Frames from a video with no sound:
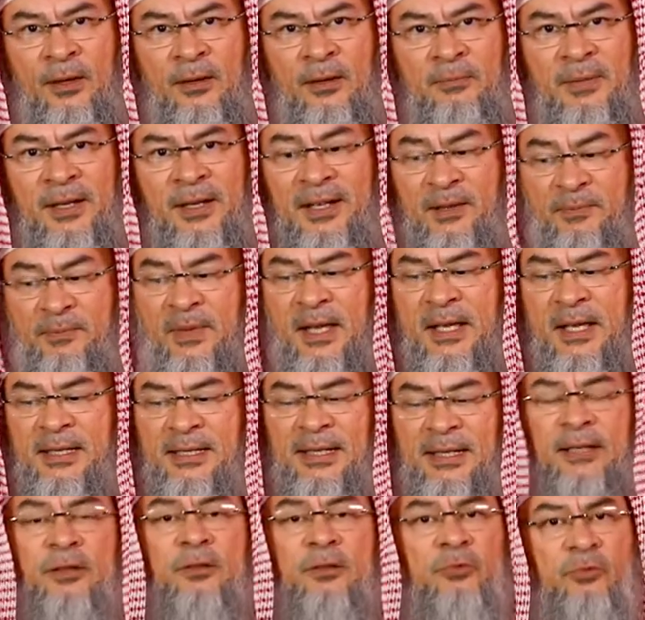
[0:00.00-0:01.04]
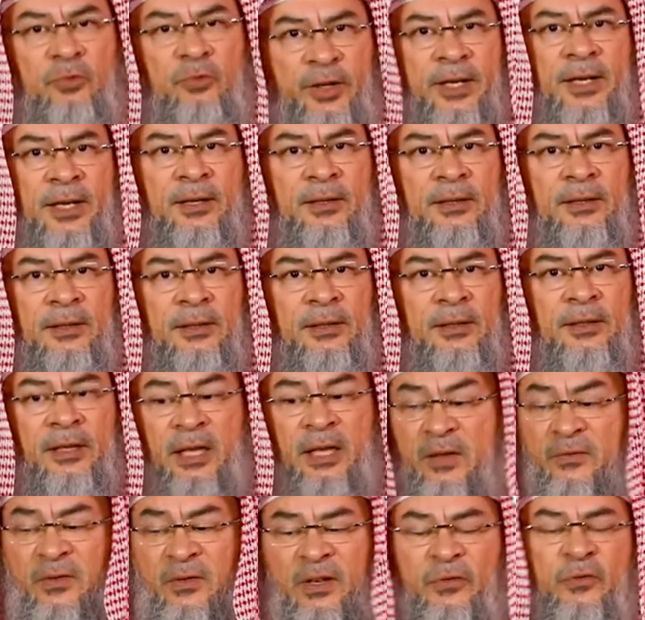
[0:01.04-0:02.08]
but it means that drink,
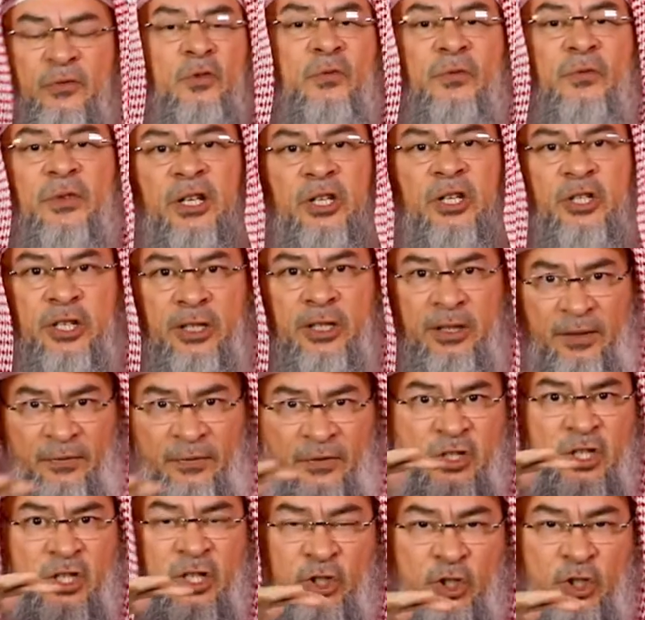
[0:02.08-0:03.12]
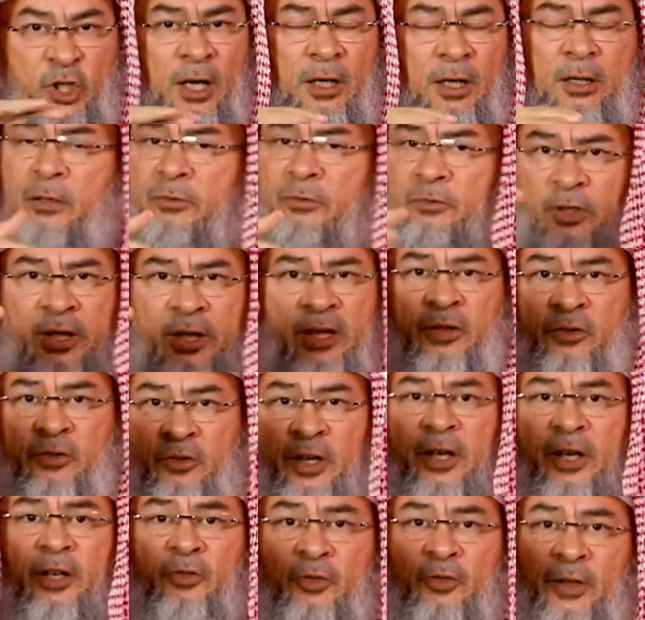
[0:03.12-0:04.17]
even if you finish it, if it's a jug, drink
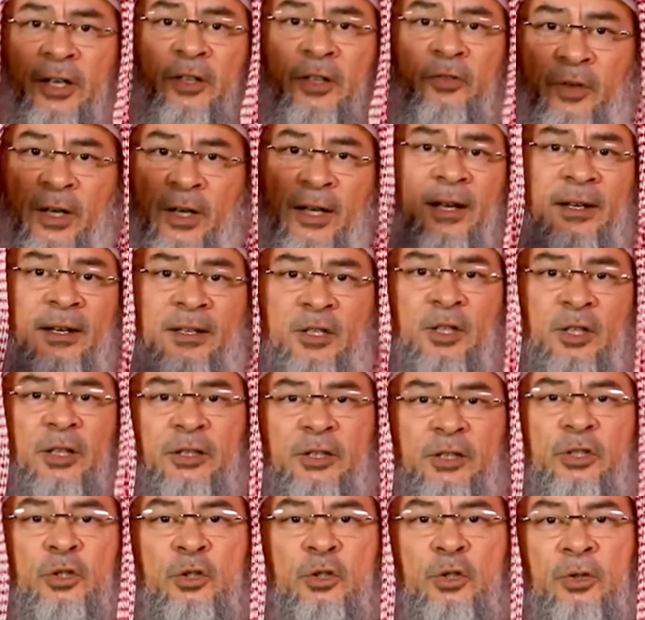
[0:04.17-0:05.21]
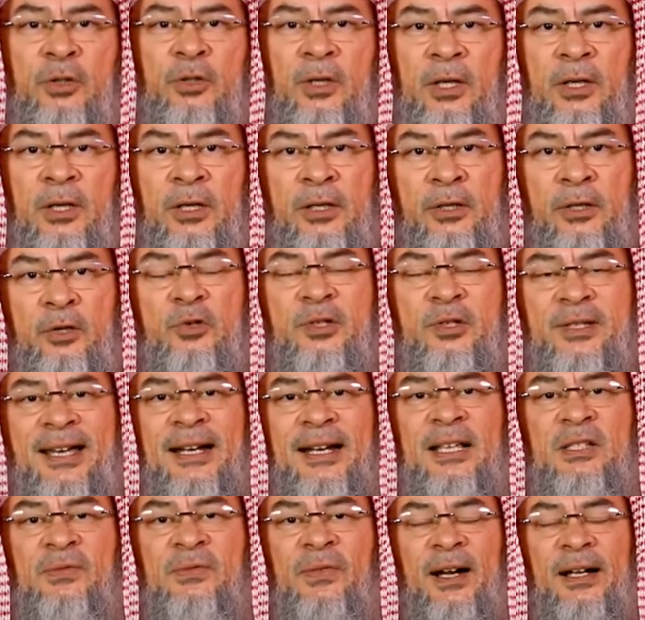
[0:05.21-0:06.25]
until you're
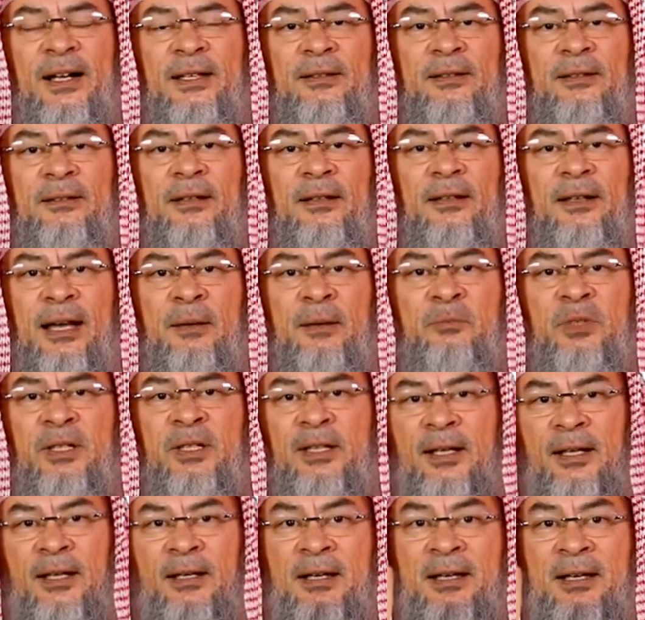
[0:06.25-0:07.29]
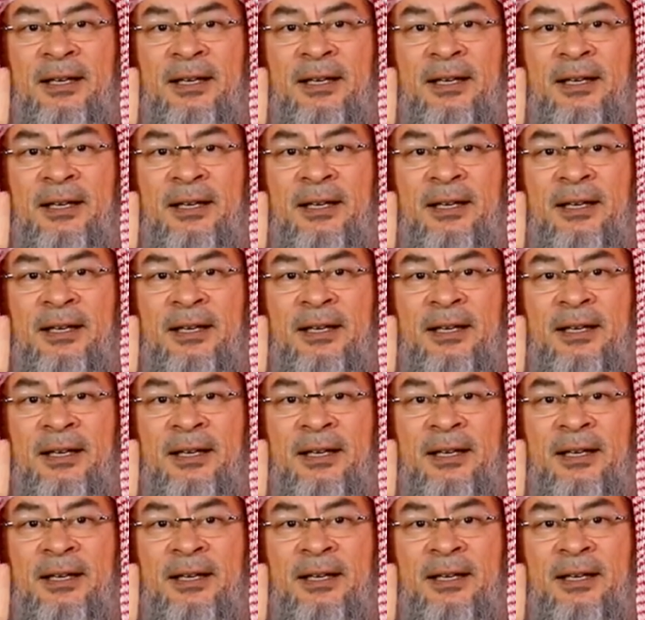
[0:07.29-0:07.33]
satisfied. Alhamdulillah.